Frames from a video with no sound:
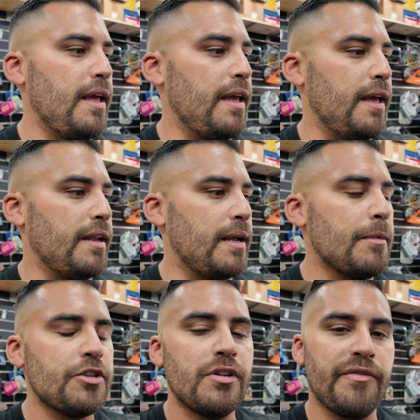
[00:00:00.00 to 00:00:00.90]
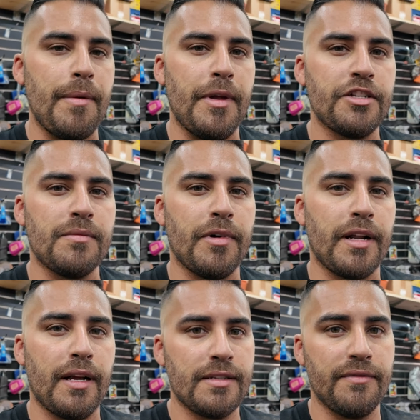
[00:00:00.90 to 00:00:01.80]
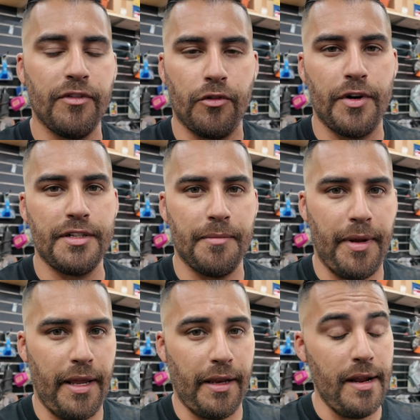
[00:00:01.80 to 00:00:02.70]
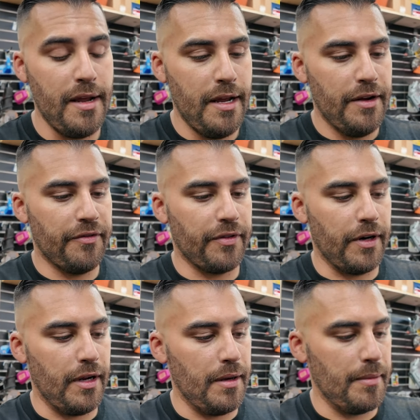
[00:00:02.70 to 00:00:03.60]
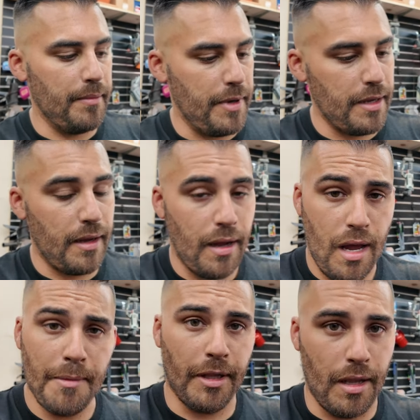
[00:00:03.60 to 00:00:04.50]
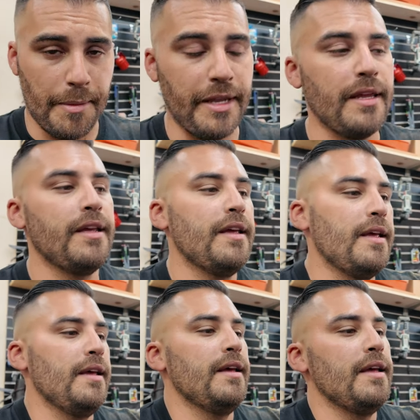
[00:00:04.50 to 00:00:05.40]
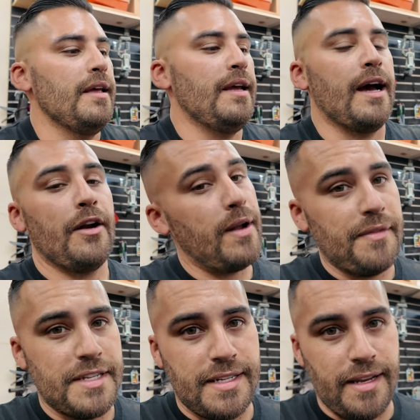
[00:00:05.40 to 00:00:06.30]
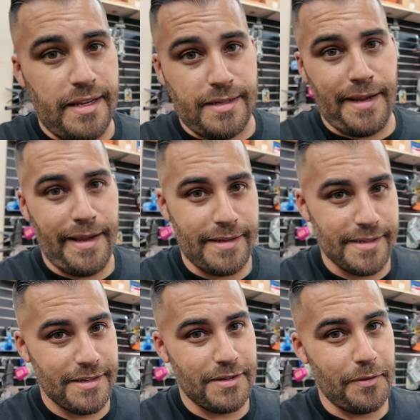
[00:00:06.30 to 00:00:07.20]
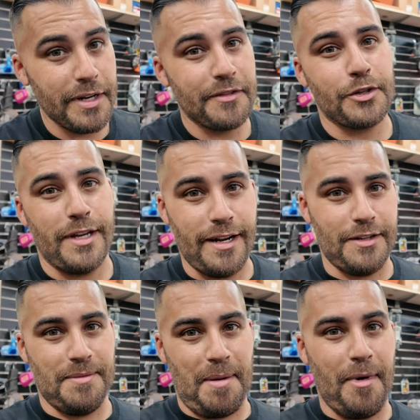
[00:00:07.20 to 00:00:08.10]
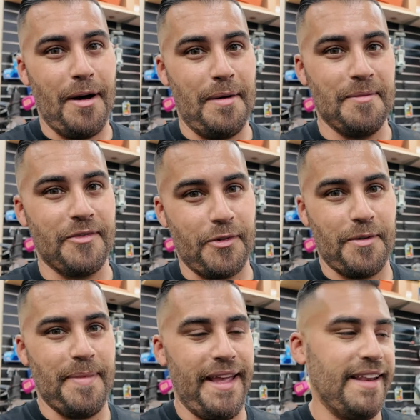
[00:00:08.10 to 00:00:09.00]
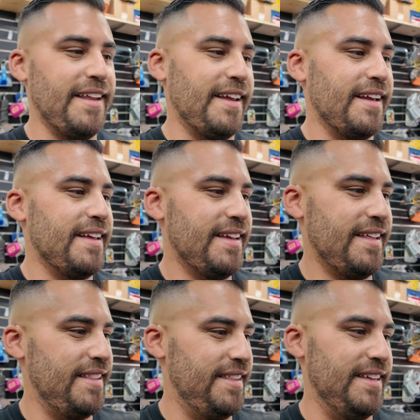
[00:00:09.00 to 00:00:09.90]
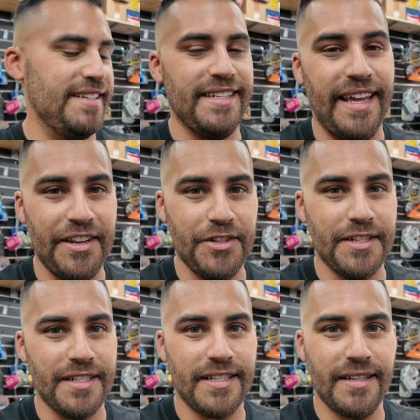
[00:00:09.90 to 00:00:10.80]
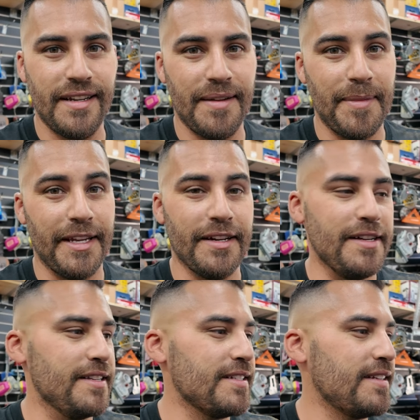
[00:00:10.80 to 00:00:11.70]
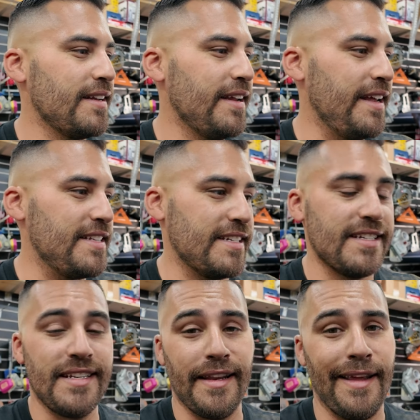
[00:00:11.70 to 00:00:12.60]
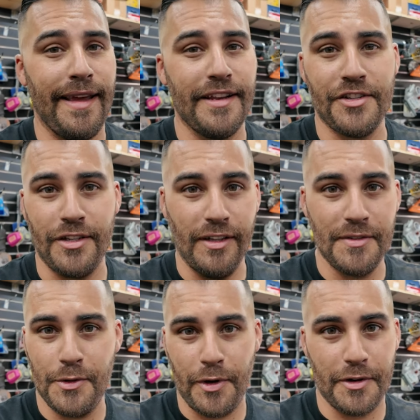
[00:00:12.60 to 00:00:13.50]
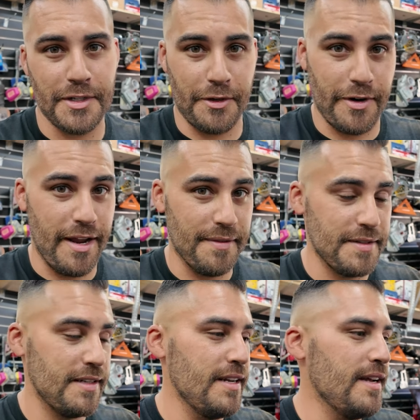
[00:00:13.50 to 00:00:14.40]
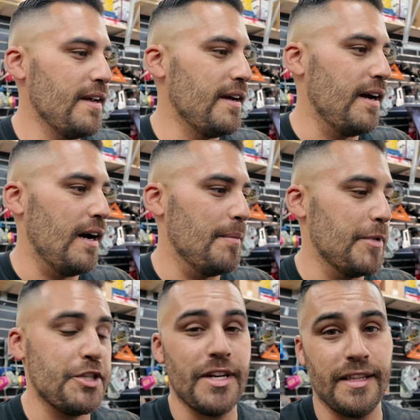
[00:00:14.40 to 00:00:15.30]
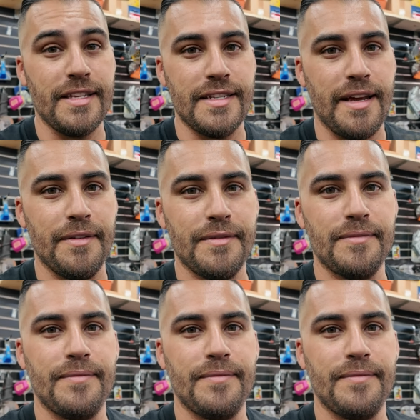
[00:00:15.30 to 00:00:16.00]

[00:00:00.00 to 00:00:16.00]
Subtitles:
and I'm not sure if I mentioned, but I got some fluorescent paint from Hobby Lobby. I don't have the steadiest hands, so I want to give a shout out to my mom for painting these gauges, because it takes a steady hand. She loves doing arts and crafts, but check these out.